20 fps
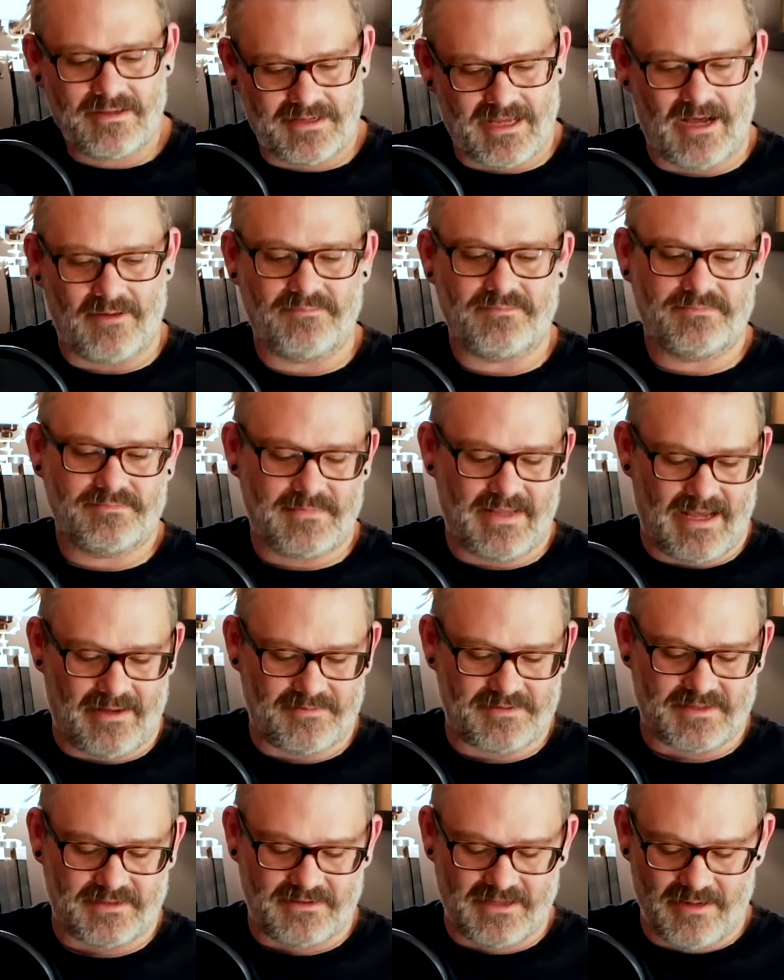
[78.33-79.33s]
Yeah, yeah.
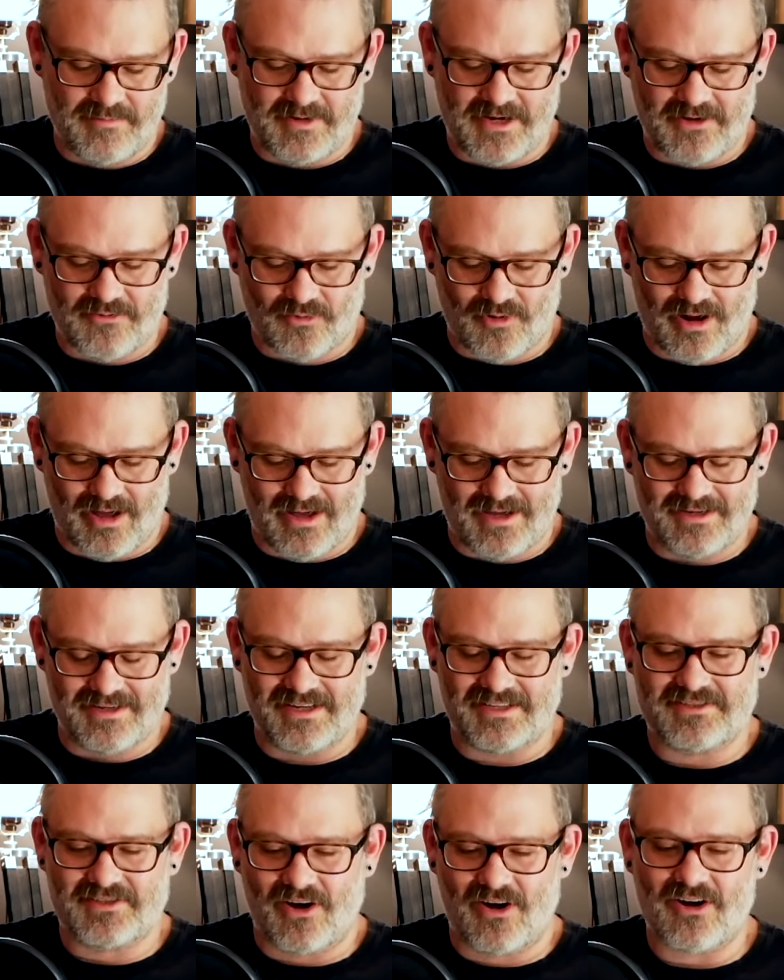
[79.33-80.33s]
It's a limited
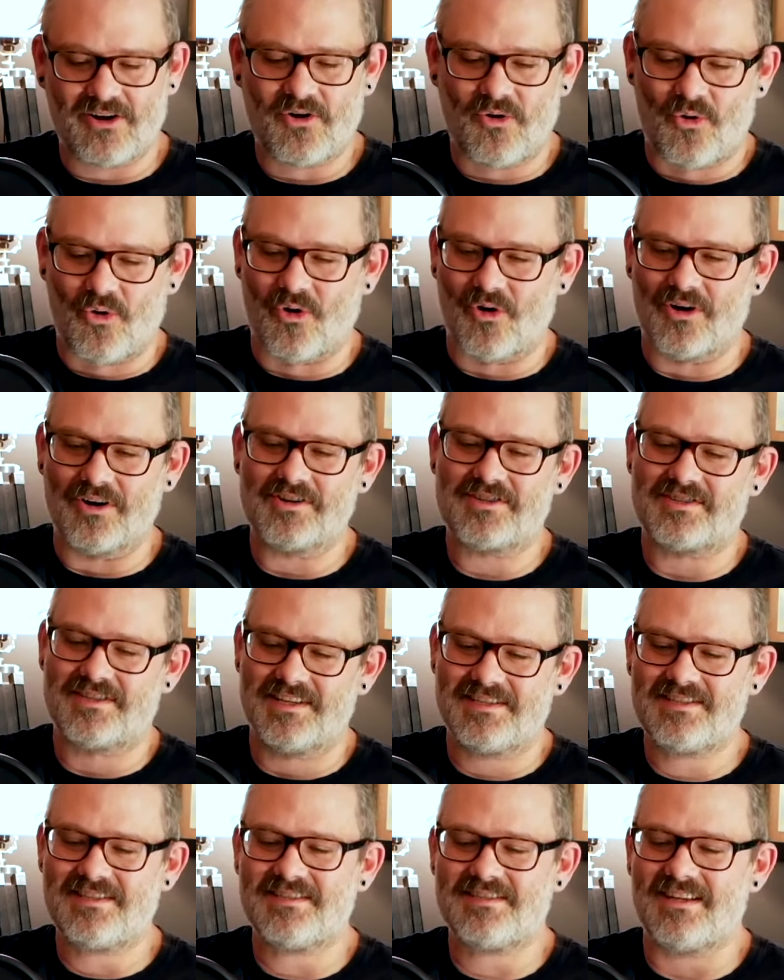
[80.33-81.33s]
run, Dark Horse.
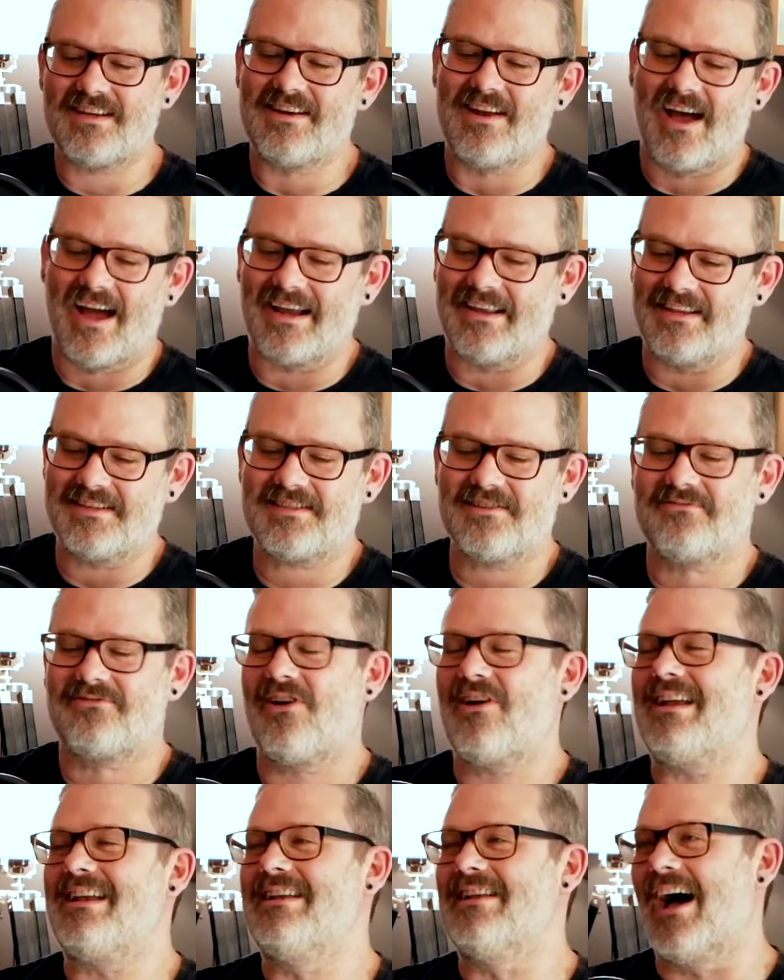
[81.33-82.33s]
This is a ni- This is a
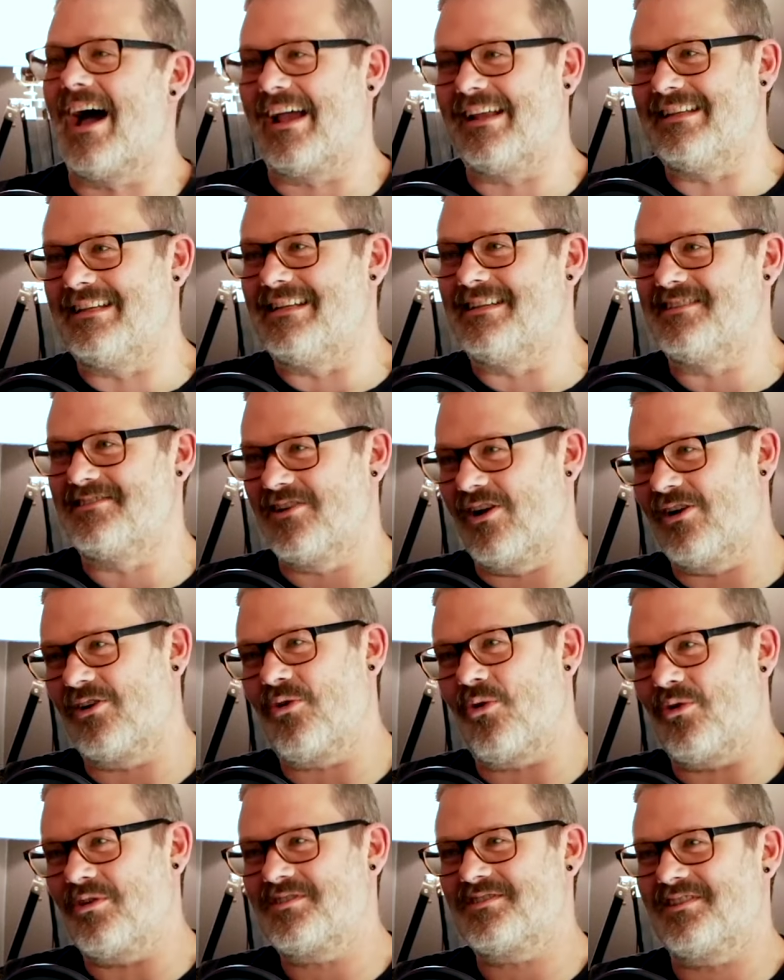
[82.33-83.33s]
very '90s Dark
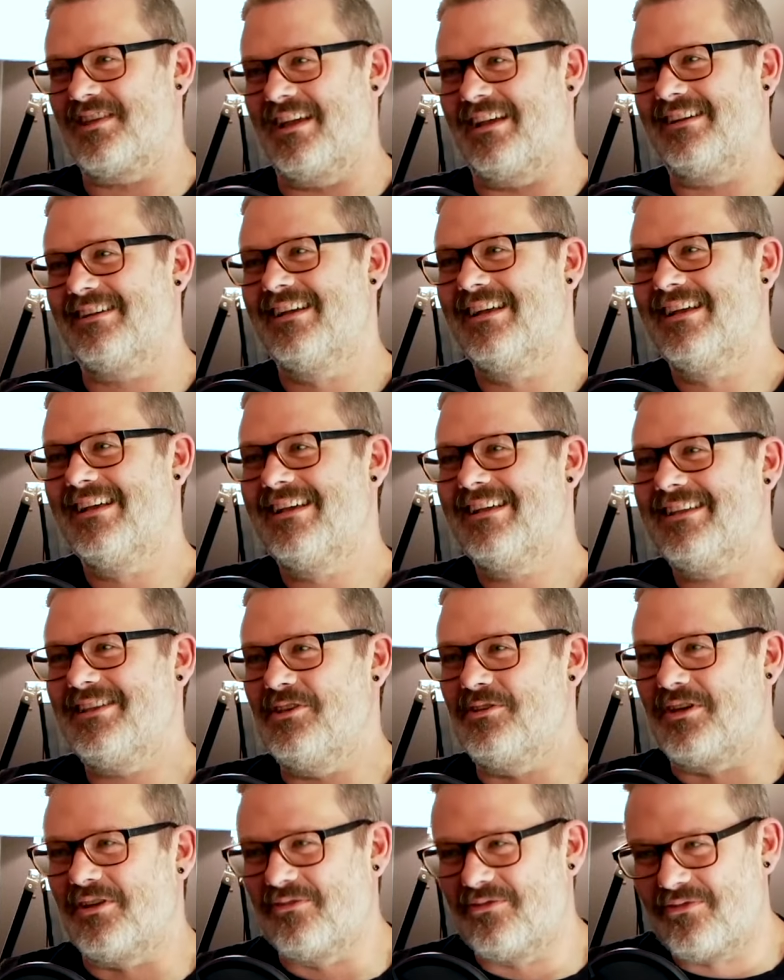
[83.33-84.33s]
Horse thing.
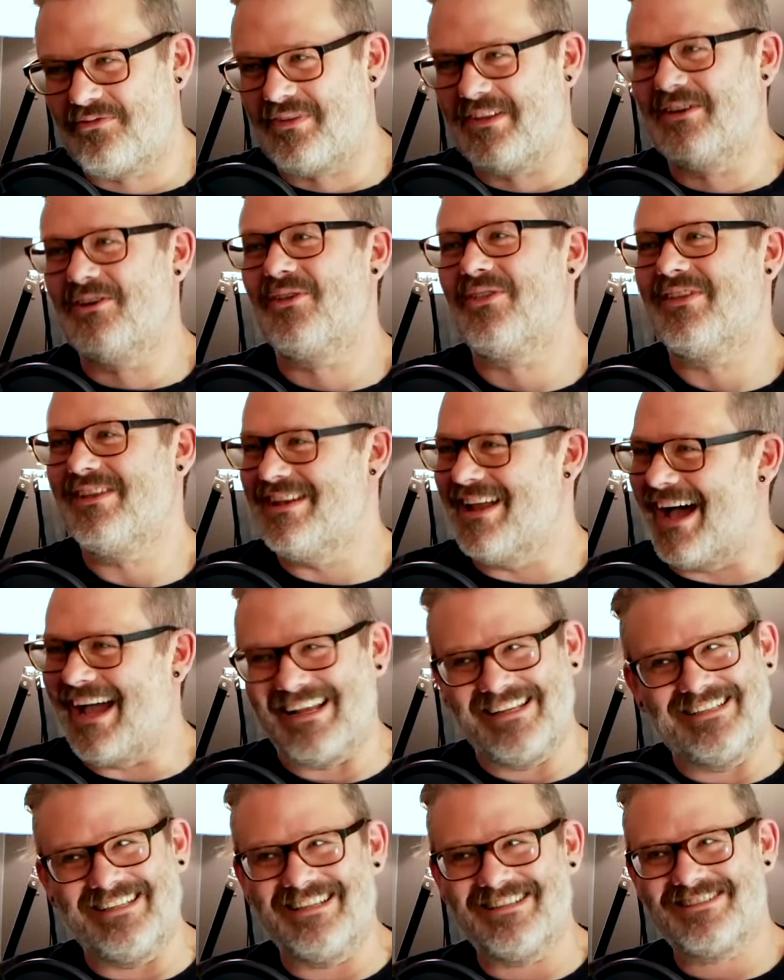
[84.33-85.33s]
You can feel the
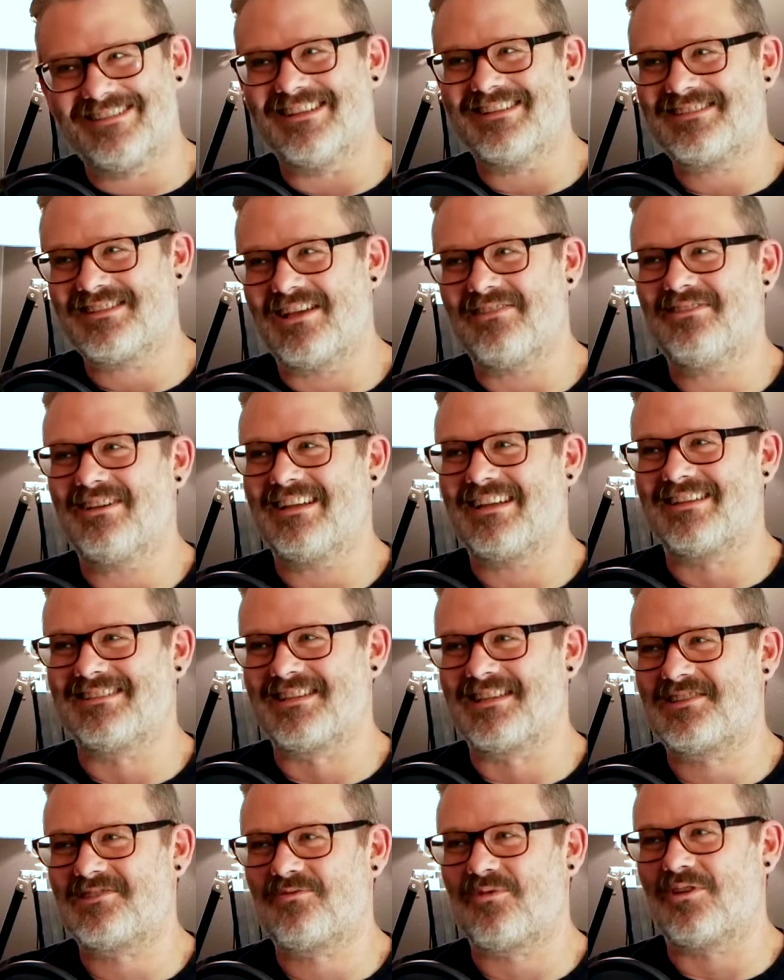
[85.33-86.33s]
'90sness of it because
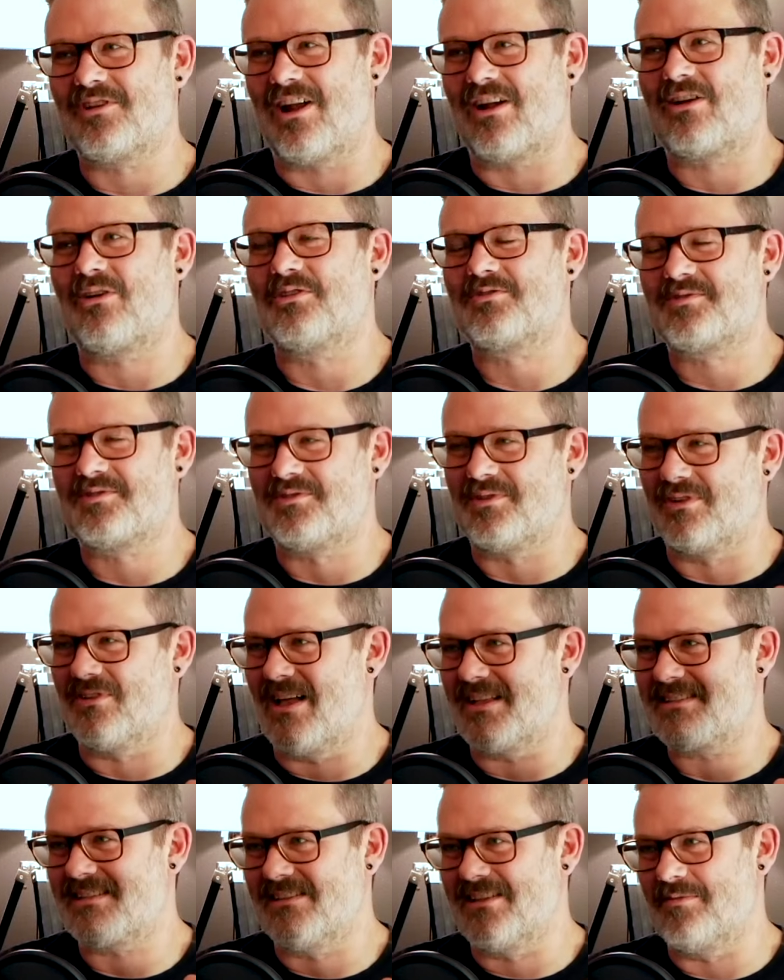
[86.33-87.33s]
this is where Dark Horse was doing
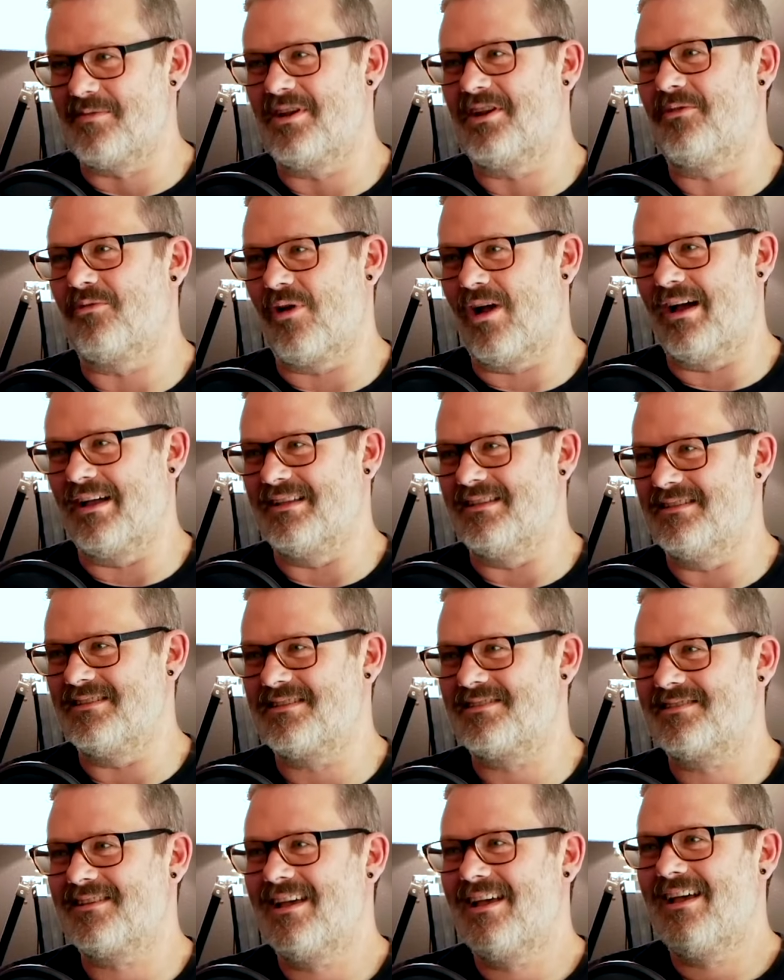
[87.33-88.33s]
lots of limited runs